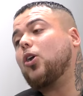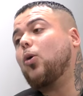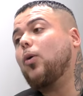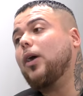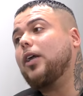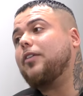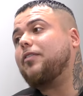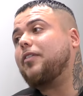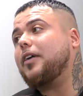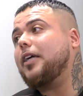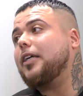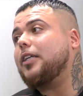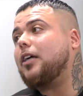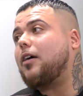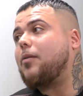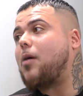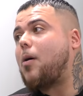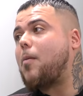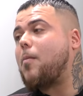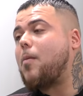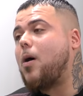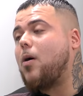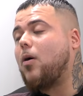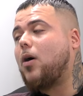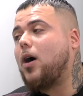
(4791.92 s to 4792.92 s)
you know what? His thing is,
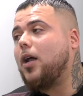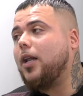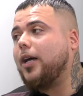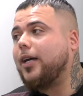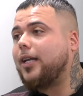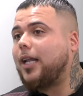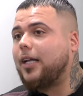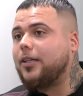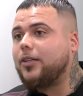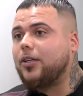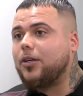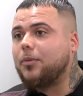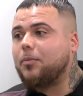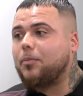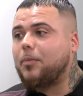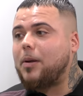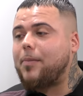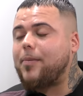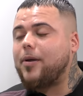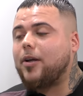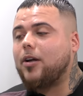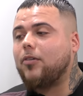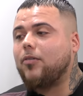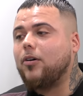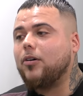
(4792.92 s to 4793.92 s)
I'm, I'm kind of glad that
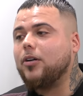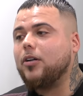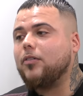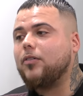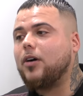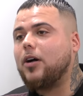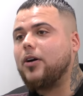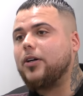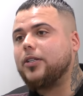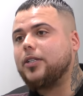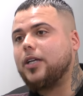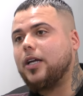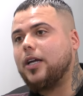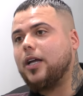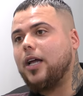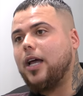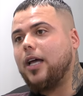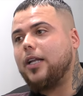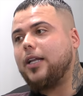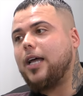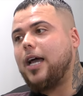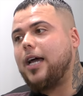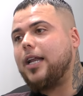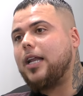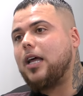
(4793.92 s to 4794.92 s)
maybe coronavirus
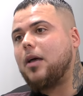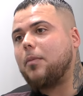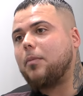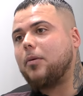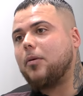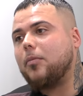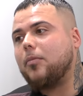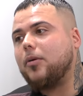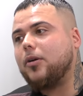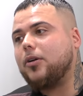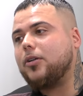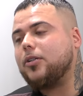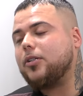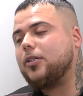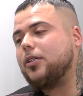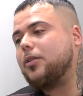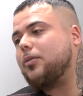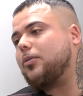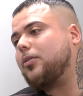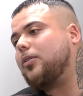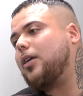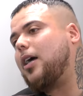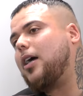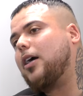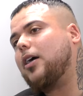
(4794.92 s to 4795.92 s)
had, had, happened because it
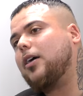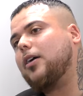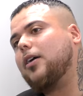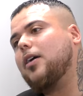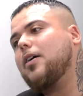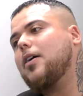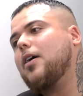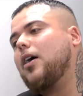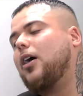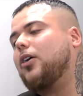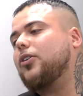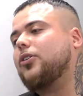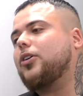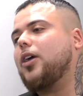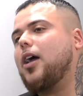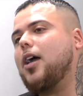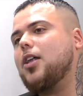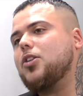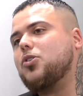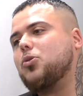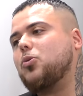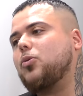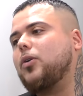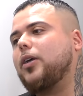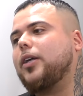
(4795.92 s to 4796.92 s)
was like I was
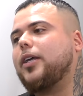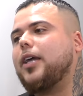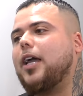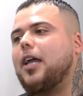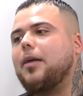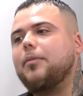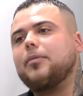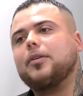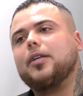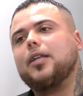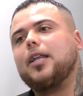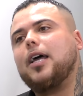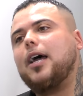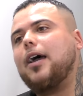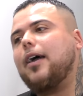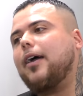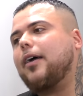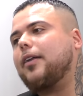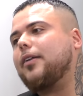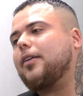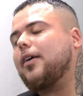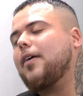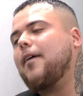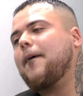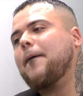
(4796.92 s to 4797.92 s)
going to all the games and that,
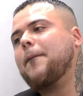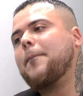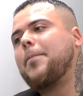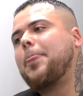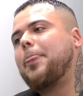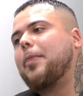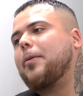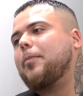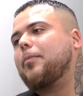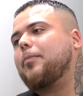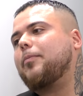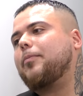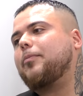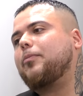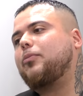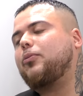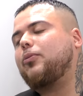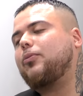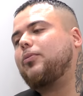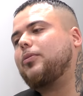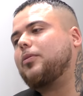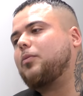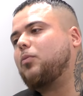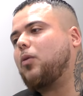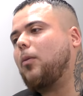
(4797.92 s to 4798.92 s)
and
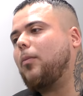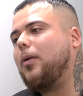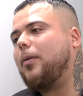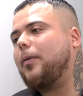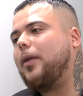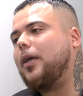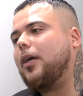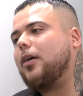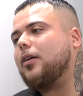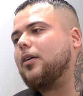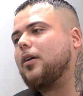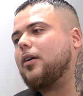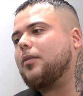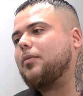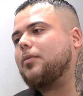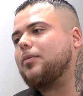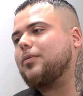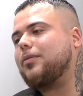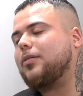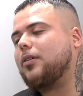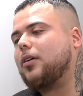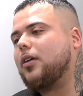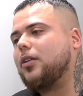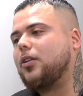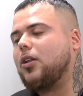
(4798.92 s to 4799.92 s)
probably a, I
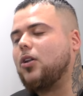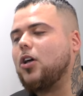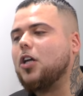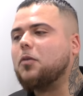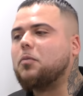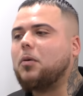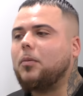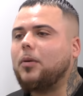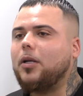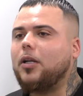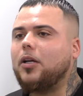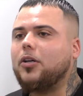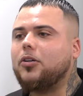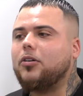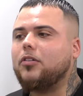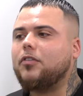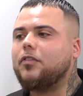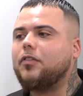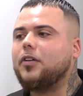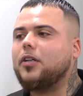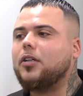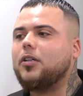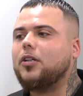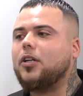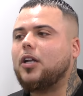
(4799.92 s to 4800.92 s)
don't know. It's probably a good
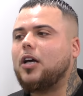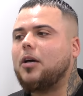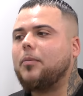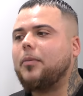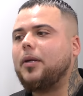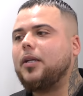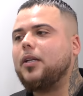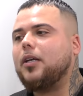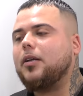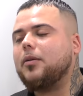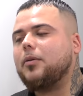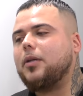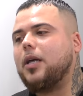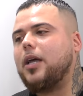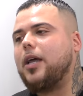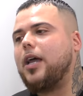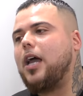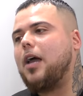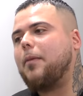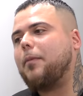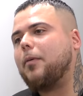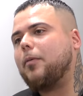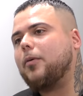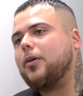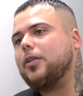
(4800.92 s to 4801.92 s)
thing, you know what I mean, that, that it
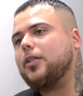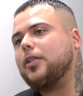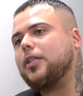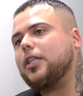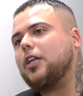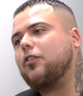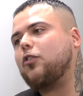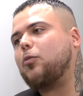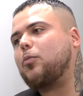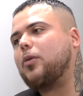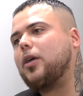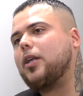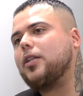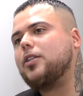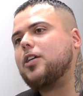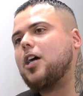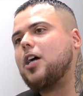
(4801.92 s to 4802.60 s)
happened because it's given me a